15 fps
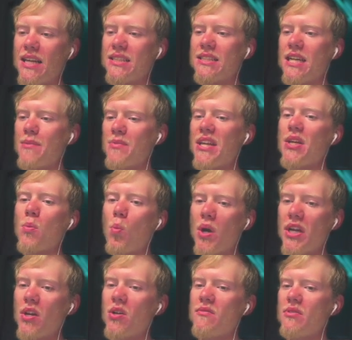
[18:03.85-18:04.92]
time. They can
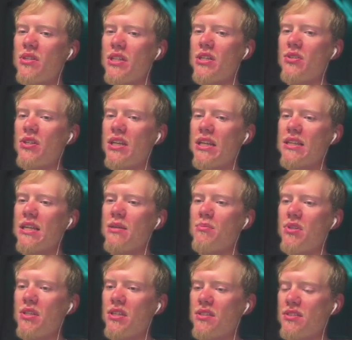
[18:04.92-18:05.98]
wait over a year to get that
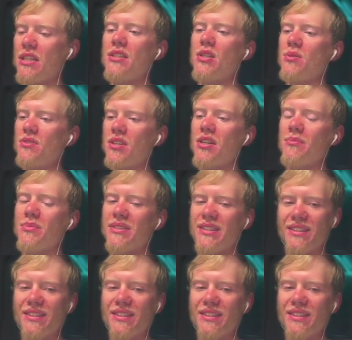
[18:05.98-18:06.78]
money because they know it's coming.